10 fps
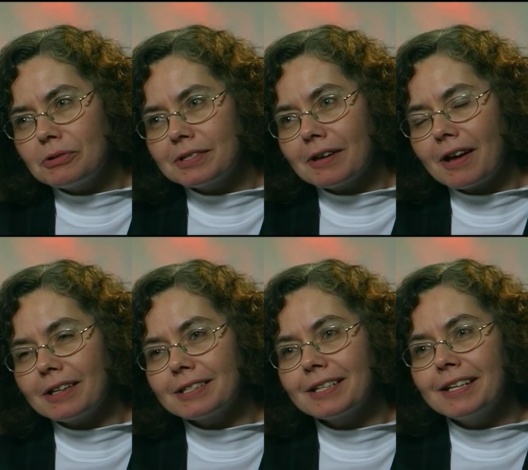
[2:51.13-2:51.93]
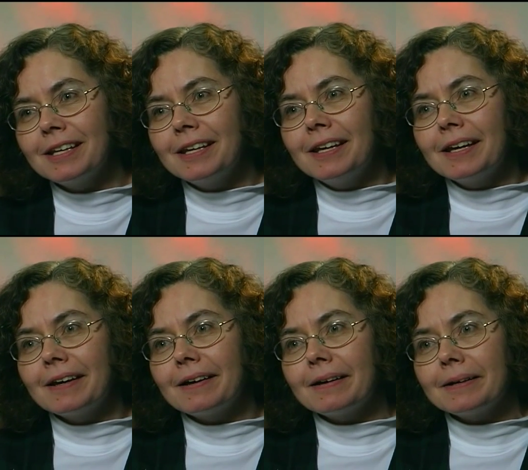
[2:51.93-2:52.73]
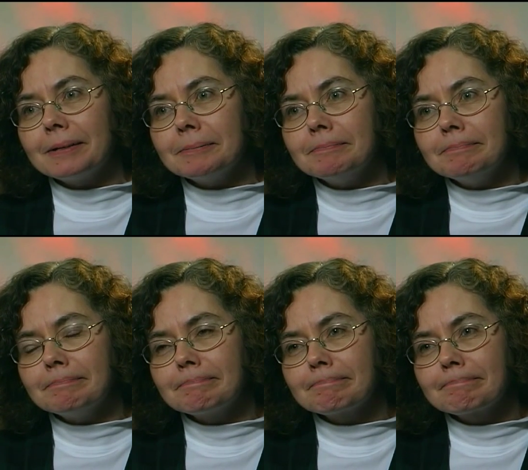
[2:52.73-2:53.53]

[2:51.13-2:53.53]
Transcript: who's not um,